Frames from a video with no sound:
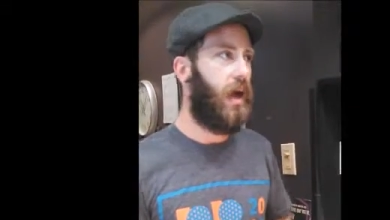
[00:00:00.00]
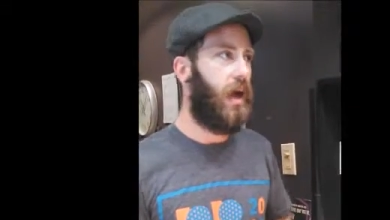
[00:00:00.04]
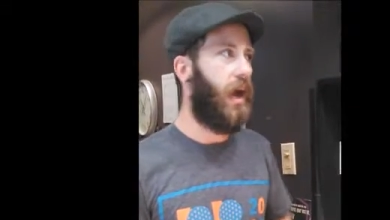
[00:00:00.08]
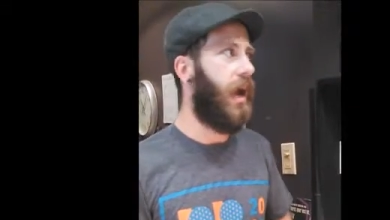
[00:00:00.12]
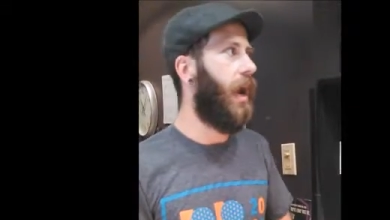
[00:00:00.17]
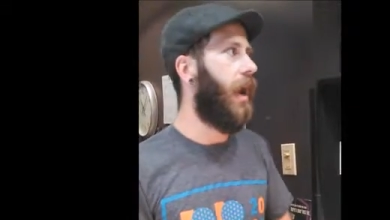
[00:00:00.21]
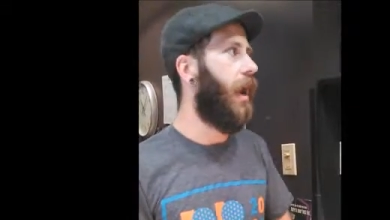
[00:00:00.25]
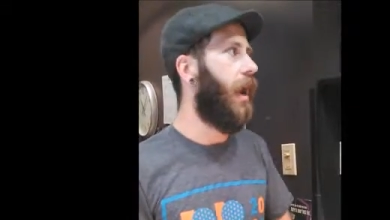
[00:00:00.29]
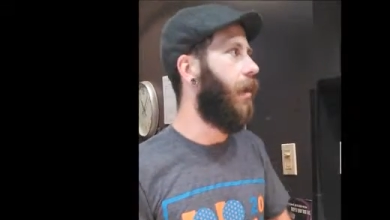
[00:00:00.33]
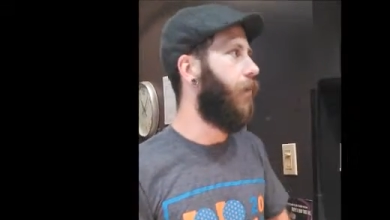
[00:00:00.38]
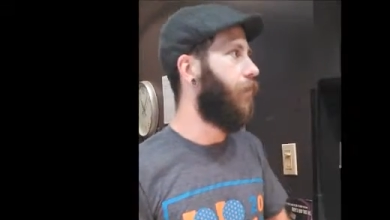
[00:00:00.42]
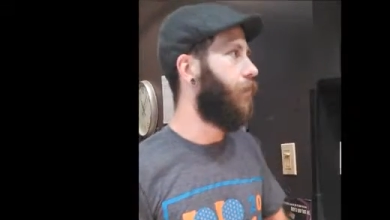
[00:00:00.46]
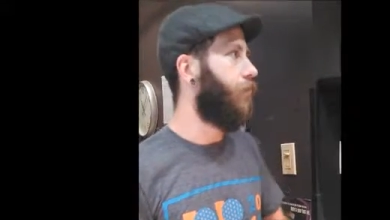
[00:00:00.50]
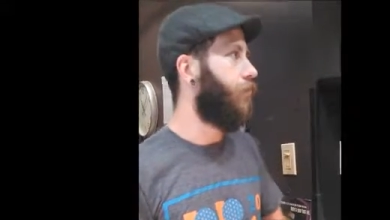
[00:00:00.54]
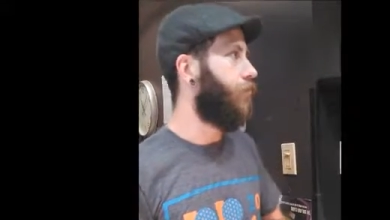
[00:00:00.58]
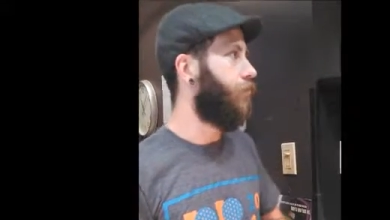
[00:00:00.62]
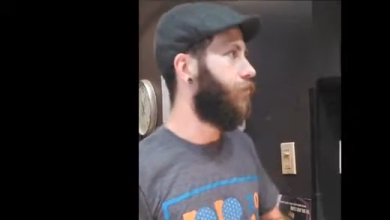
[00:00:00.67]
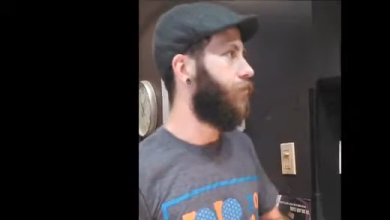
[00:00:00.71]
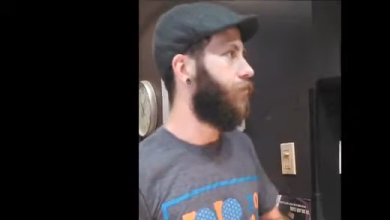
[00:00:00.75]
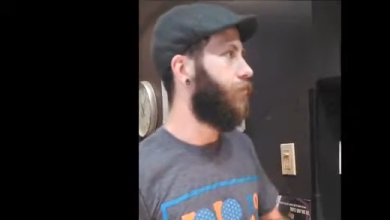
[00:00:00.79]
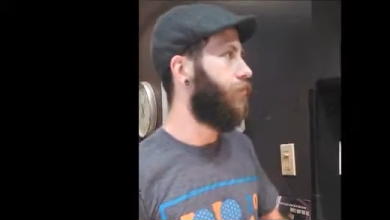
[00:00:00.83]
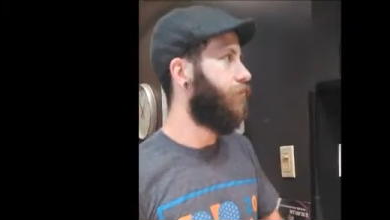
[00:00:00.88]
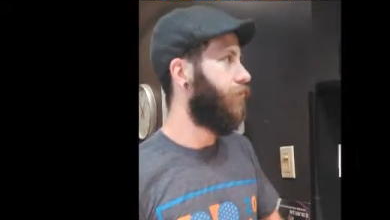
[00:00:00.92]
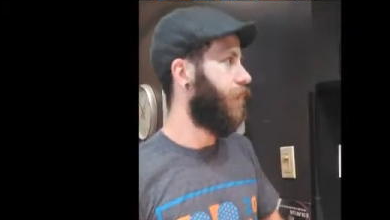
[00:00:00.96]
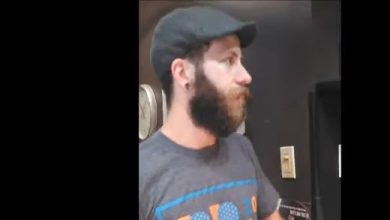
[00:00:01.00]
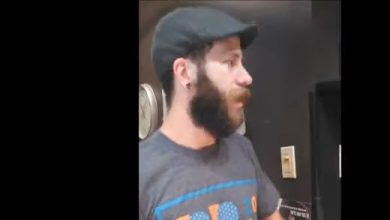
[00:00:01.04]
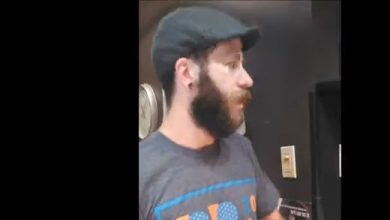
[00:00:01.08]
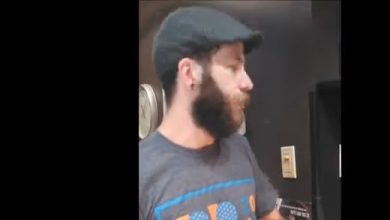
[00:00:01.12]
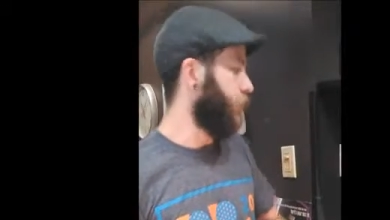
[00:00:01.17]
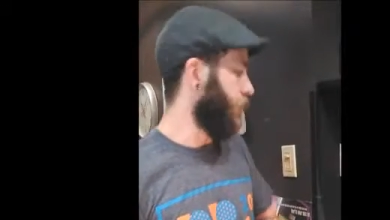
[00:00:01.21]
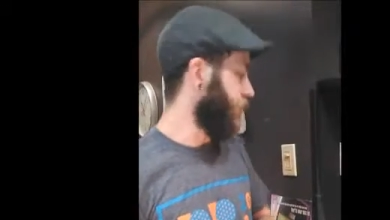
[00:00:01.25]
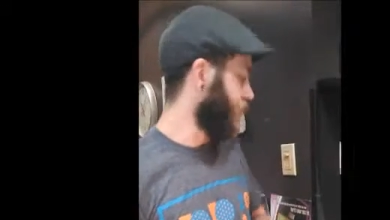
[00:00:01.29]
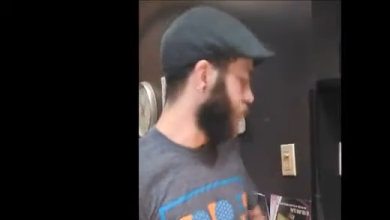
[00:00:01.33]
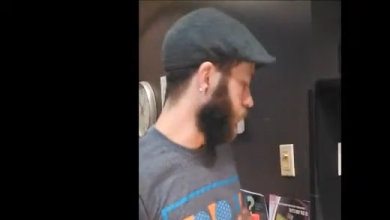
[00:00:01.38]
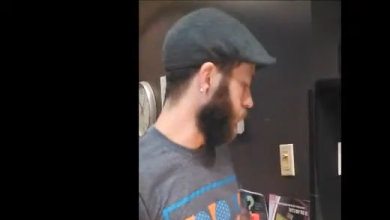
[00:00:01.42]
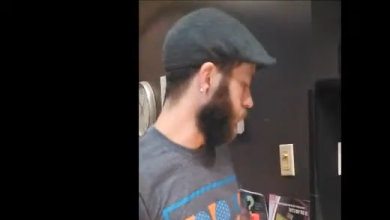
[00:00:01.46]
Um,
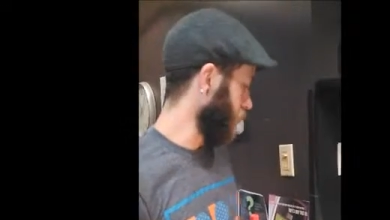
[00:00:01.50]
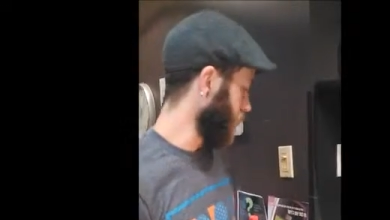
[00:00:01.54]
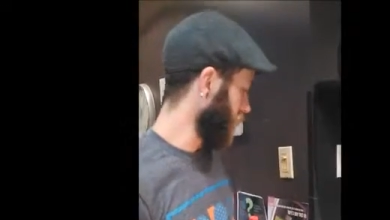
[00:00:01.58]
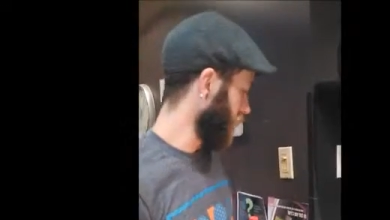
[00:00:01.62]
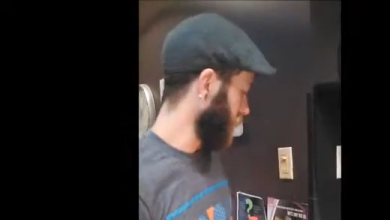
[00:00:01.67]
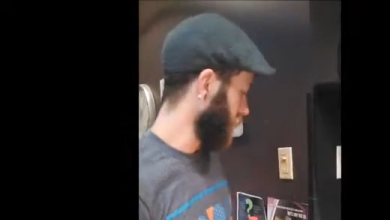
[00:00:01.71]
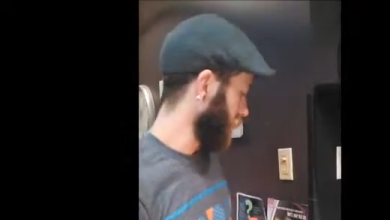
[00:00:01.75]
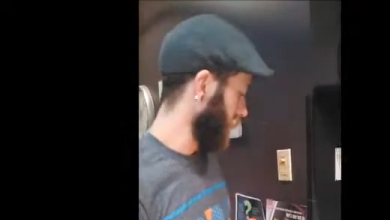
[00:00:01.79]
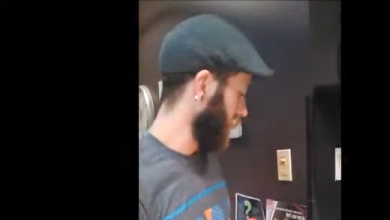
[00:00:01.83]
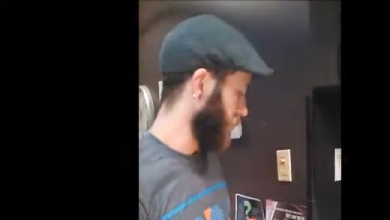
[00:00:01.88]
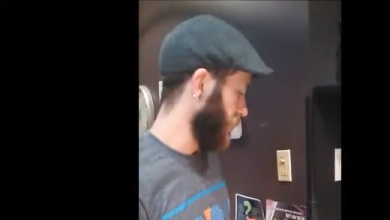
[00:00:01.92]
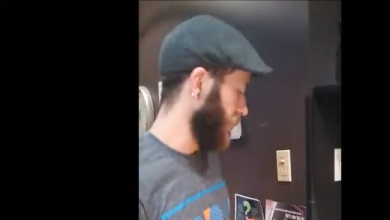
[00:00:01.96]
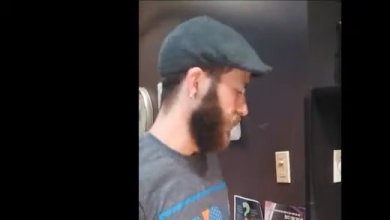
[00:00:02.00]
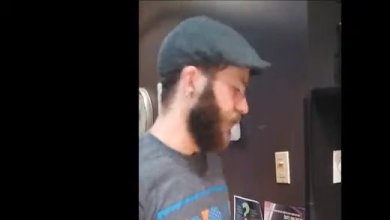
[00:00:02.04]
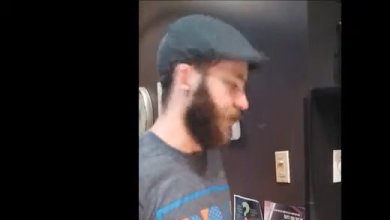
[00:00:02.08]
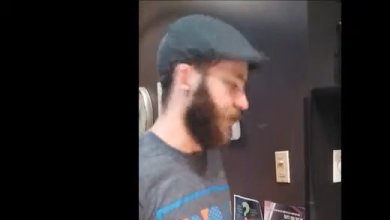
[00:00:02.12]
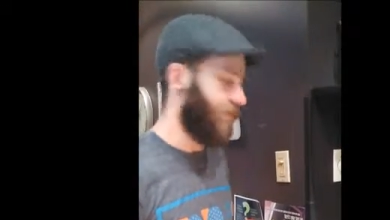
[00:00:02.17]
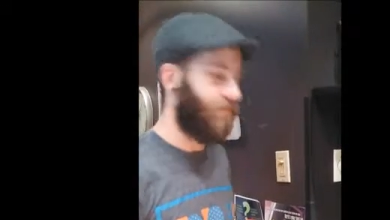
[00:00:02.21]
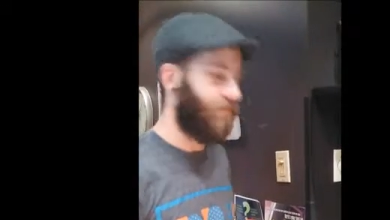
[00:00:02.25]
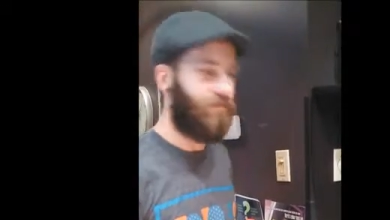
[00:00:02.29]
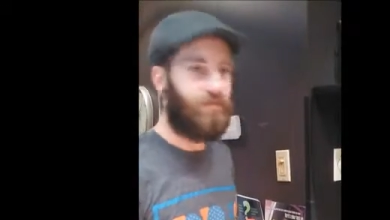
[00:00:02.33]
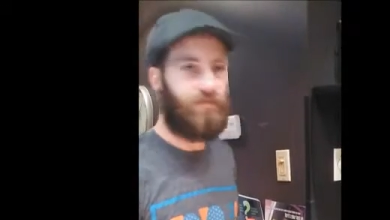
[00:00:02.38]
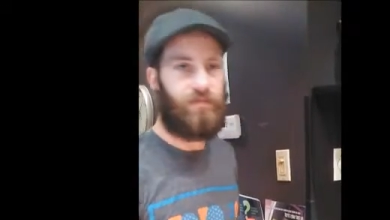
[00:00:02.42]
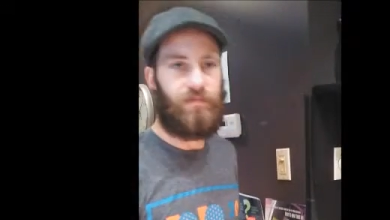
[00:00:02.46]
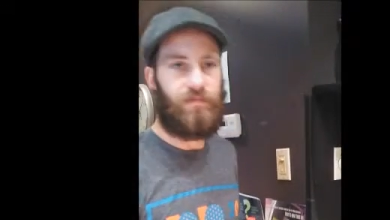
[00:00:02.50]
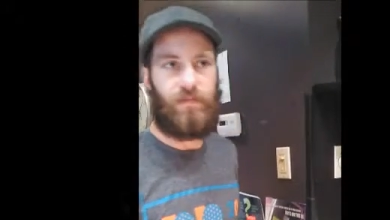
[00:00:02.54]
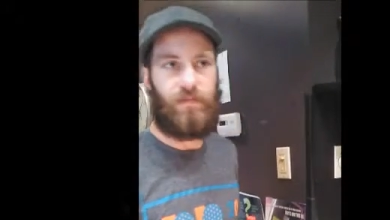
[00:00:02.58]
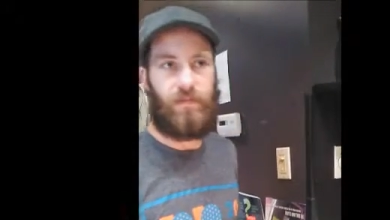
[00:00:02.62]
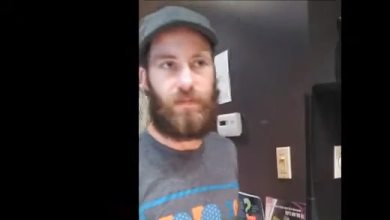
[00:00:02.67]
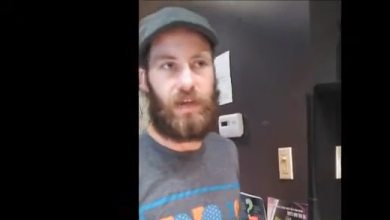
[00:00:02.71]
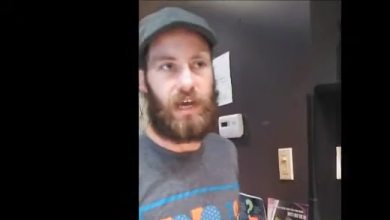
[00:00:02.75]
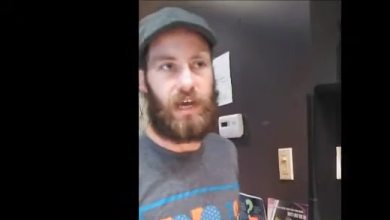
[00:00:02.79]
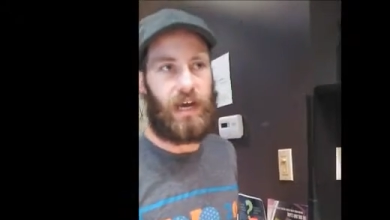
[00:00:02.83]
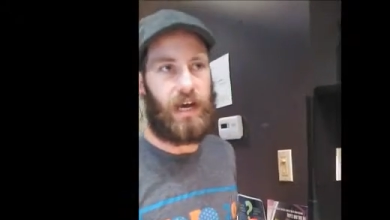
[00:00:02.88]
and when you're looking at things like